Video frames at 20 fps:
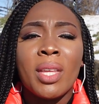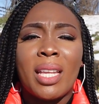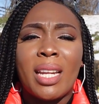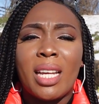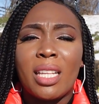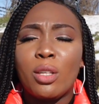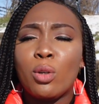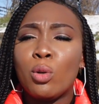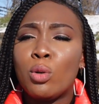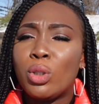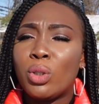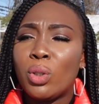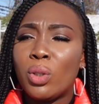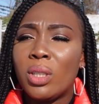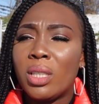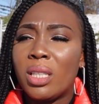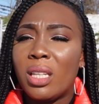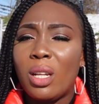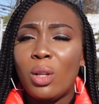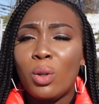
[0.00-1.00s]
and I think
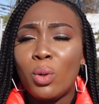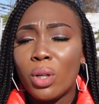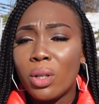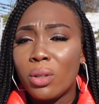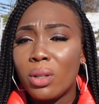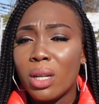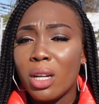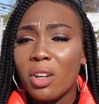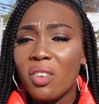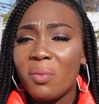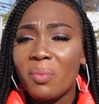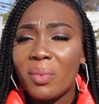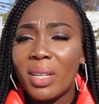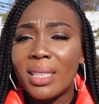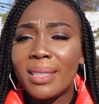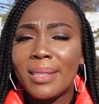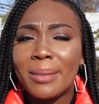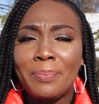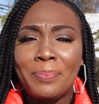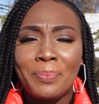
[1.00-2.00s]
also the local
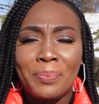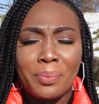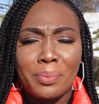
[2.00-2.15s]
government,